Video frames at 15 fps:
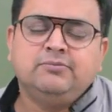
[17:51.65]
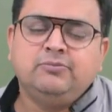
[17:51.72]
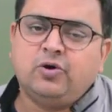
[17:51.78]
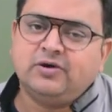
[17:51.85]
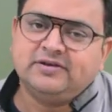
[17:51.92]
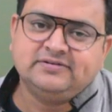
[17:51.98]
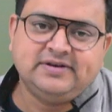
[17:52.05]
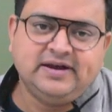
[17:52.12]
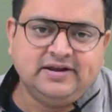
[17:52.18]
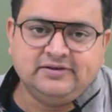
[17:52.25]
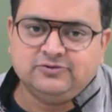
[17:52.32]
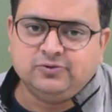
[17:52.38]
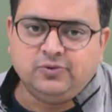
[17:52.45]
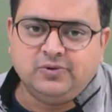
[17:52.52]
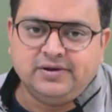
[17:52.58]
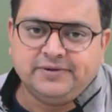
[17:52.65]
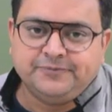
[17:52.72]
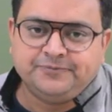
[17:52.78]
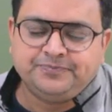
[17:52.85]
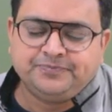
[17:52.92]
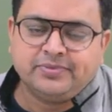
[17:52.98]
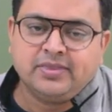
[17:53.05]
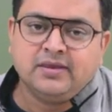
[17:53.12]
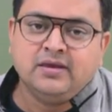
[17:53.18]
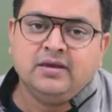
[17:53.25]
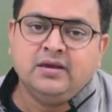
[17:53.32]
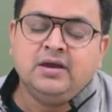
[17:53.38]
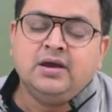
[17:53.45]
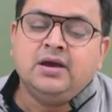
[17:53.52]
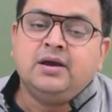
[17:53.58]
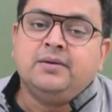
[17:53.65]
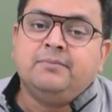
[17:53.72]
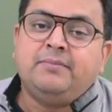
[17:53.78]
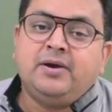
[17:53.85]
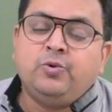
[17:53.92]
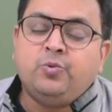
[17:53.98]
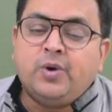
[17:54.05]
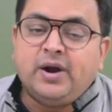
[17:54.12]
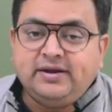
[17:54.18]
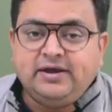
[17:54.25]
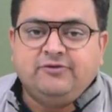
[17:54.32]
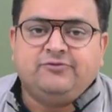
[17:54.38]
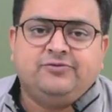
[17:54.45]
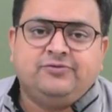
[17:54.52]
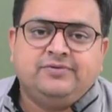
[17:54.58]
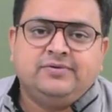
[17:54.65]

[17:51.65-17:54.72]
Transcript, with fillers: block is getting sold. But what if,